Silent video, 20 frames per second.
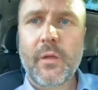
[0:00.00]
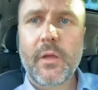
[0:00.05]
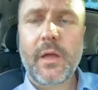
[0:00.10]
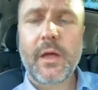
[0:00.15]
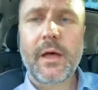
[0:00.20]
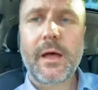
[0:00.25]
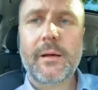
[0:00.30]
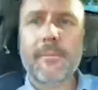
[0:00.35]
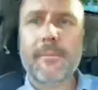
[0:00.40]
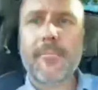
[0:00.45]

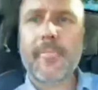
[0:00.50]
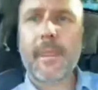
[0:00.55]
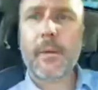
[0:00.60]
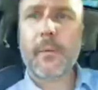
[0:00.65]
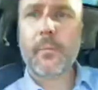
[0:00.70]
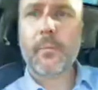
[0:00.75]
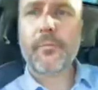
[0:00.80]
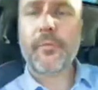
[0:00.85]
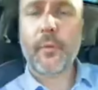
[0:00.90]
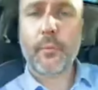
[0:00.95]
um,
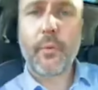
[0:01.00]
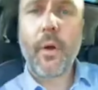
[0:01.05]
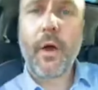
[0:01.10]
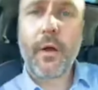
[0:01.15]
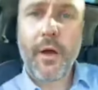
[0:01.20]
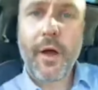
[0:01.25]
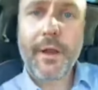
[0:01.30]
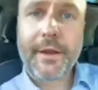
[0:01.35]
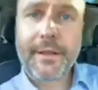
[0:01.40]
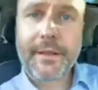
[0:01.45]
the
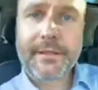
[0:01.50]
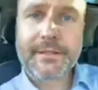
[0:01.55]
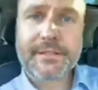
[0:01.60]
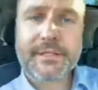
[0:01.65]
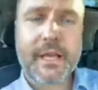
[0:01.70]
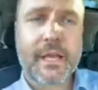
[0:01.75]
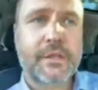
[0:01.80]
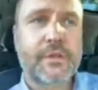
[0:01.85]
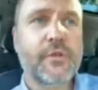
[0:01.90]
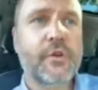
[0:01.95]
wrong
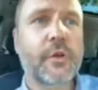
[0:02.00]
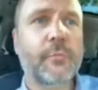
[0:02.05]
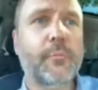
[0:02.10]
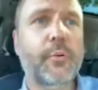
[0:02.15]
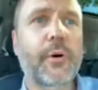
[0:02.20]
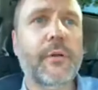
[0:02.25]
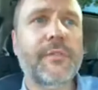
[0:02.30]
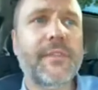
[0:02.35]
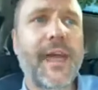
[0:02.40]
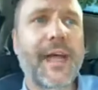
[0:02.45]
audience. And you could
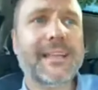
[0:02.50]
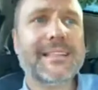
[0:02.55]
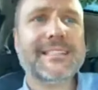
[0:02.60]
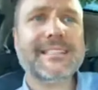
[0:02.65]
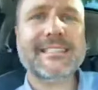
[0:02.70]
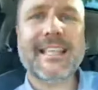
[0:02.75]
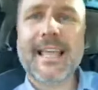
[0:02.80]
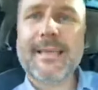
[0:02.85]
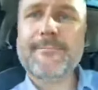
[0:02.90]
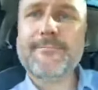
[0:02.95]
put that
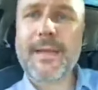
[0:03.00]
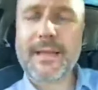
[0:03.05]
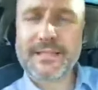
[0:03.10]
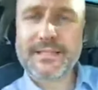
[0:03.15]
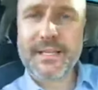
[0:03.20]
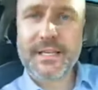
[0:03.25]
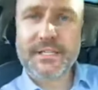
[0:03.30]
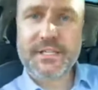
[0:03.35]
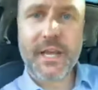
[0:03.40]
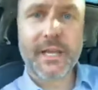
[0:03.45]
same
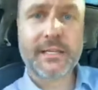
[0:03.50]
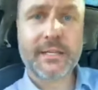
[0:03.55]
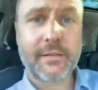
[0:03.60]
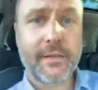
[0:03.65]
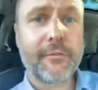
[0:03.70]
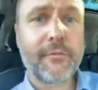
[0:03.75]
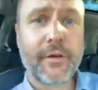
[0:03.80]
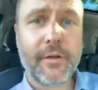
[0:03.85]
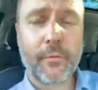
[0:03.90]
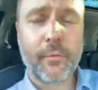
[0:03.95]
message. I
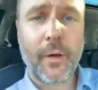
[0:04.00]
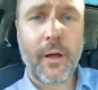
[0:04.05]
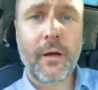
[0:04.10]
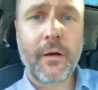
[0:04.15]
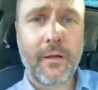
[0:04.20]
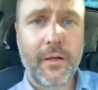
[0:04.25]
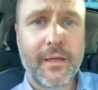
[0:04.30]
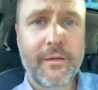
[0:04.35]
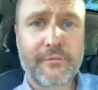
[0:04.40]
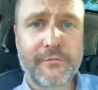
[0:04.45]
delivered it
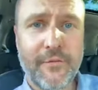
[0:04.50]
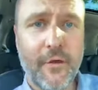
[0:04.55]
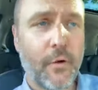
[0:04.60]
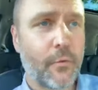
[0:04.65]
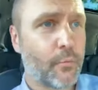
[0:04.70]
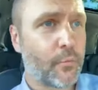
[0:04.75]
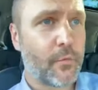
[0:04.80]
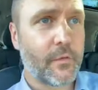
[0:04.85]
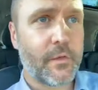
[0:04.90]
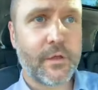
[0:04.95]
well. It
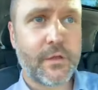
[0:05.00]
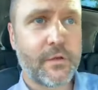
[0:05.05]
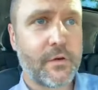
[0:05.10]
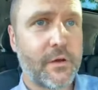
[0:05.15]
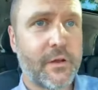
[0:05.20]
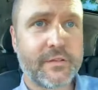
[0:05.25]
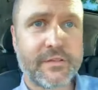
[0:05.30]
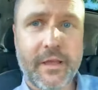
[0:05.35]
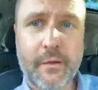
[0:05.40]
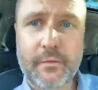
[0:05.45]
felt really
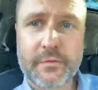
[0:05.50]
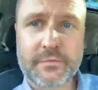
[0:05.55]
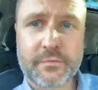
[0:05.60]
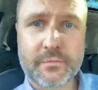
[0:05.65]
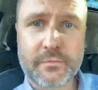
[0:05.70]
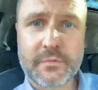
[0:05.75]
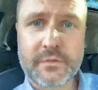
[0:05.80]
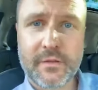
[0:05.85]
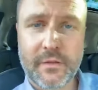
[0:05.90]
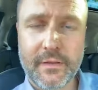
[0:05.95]
good as I was
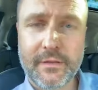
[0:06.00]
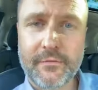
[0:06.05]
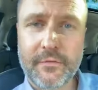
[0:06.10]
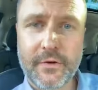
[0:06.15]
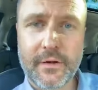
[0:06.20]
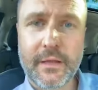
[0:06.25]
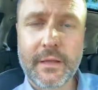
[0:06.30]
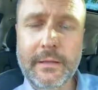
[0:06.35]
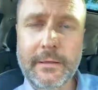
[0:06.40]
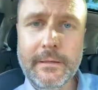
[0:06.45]

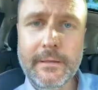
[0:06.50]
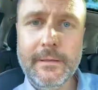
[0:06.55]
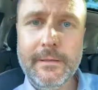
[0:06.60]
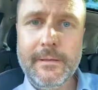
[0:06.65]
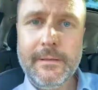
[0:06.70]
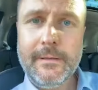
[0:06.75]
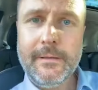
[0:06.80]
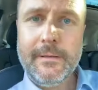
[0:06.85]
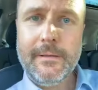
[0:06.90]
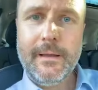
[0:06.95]
delivering it.
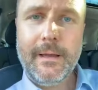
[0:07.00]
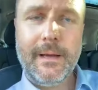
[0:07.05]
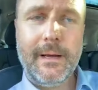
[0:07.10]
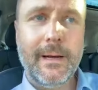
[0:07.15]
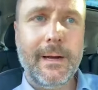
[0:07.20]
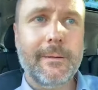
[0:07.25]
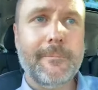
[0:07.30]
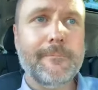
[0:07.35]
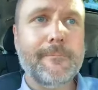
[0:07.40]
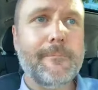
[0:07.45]

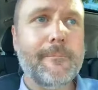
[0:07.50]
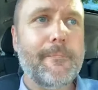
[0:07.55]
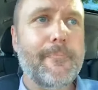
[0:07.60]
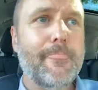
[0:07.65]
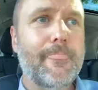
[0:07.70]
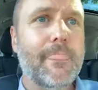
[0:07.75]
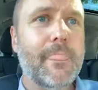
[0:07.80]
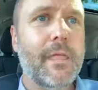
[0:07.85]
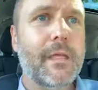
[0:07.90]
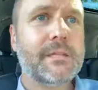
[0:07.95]
Um,
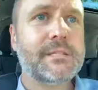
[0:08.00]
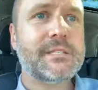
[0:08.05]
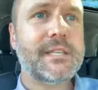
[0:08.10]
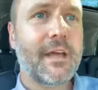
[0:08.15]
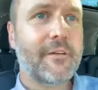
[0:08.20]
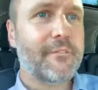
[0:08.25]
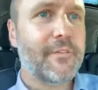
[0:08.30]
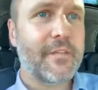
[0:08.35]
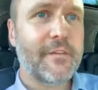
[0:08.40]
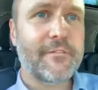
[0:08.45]

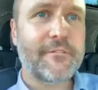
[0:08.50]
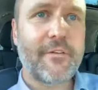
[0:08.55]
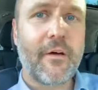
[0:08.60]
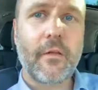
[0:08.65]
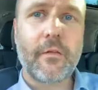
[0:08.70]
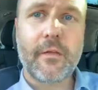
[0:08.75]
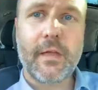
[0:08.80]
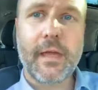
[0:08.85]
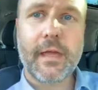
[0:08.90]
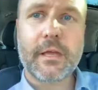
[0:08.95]
definitely
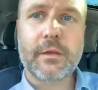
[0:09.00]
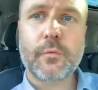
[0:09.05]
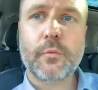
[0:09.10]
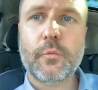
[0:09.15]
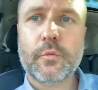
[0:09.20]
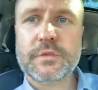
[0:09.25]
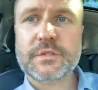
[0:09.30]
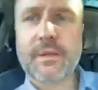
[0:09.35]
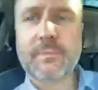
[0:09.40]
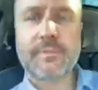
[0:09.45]
felt like
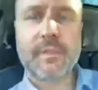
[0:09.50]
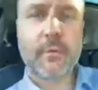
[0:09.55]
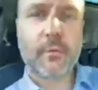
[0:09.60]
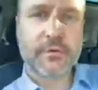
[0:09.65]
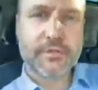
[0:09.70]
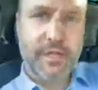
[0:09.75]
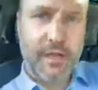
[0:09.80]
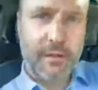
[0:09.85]
something was